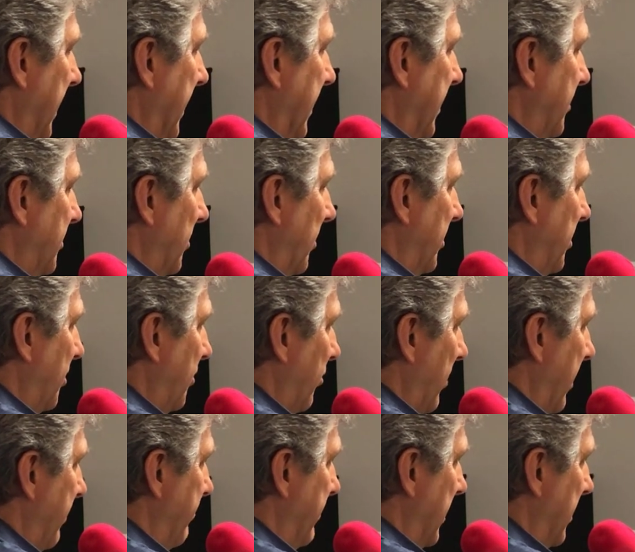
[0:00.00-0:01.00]
gets on a
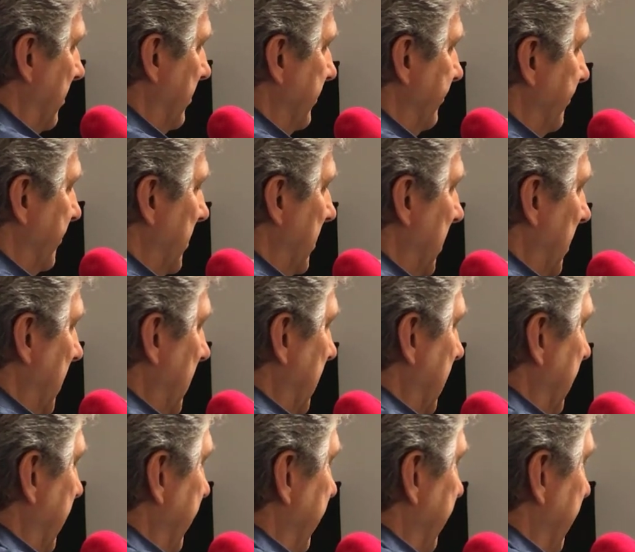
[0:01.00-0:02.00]
treadmill,
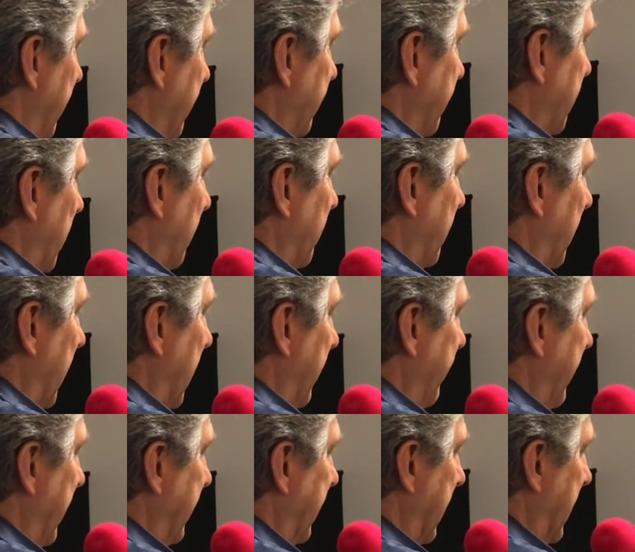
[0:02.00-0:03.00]
and, starts thinking
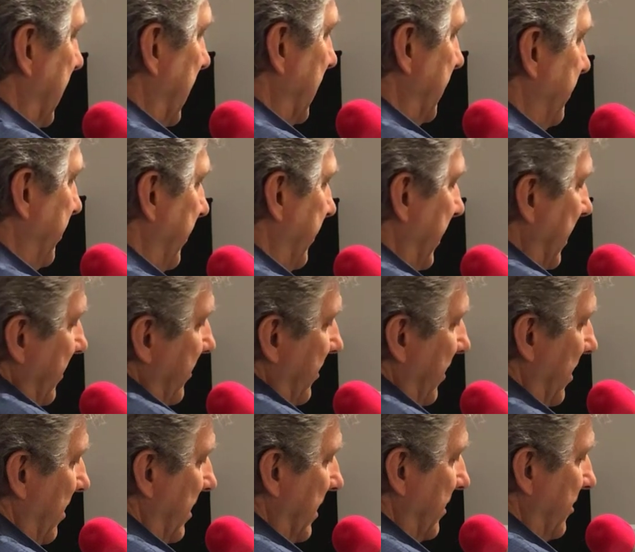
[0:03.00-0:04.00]
about the kids, but thinks,
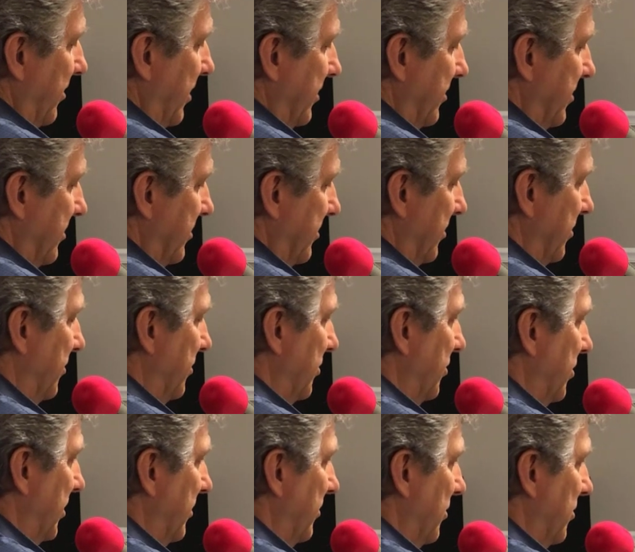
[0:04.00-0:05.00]
I trust Susan.
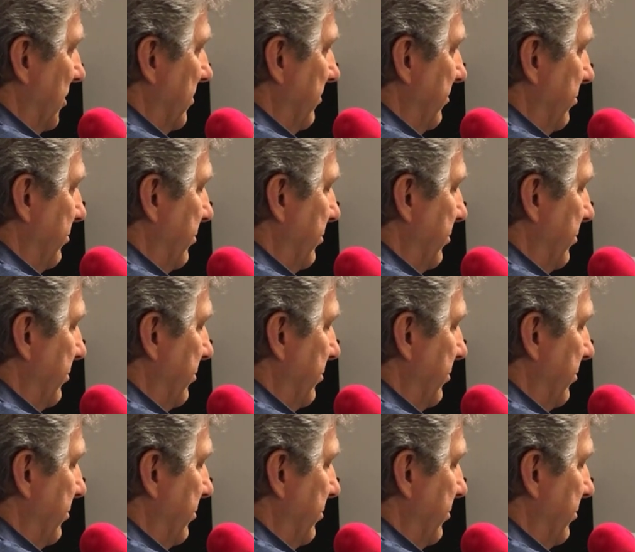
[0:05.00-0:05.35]
She's a good